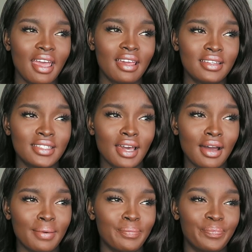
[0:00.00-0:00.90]
And
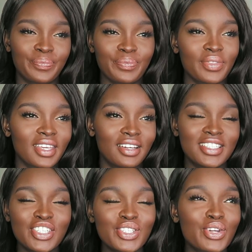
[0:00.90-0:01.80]

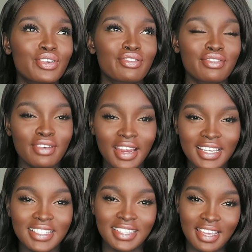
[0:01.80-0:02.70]
it's just
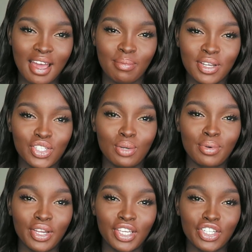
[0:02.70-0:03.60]
crazy how much your
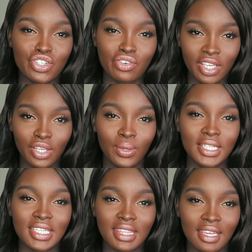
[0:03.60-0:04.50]
body can trick you
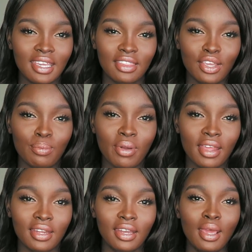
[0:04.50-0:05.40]
into thinking that you're
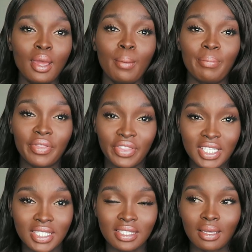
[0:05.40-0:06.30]
pregnant. But
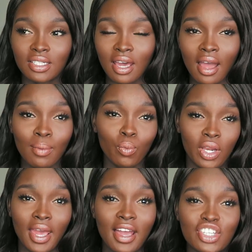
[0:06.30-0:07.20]
this time,
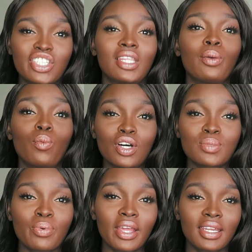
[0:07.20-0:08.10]
when I actually
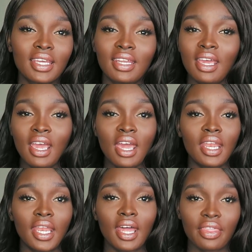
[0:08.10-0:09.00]
was pregnant,
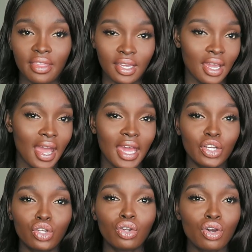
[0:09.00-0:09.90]
nothing. I
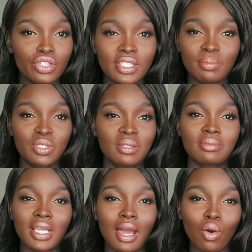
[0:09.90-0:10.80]
had no
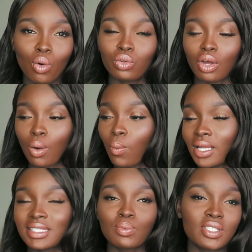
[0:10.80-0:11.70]
symptoms at all. Not
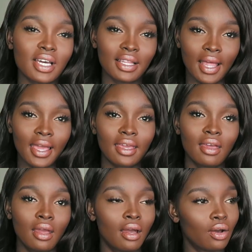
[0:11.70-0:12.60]
once was I like,
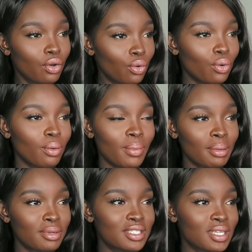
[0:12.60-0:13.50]
oh,
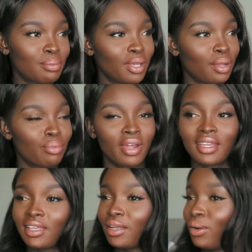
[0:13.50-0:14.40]
maybe this could mean I'm
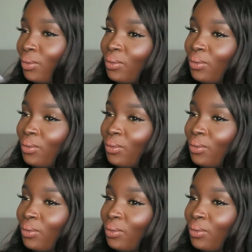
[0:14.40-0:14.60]
pregnant.